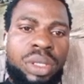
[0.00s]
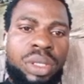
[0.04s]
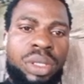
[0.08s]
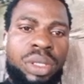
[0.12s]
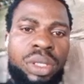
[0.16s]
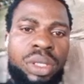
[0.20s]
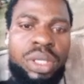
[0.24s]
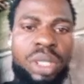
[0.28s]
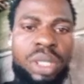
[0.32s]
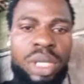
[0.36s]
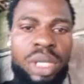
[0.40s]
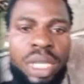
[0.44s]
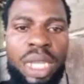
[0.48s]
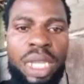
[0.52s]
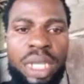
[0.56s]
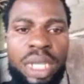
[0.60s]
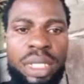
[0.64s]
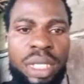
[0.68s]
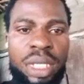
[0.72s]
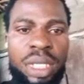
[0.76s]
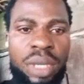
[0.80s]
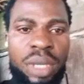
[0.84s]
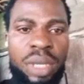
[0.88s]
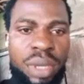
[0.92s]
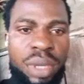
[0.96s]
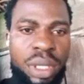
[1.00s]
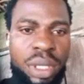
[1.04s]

So here is the wick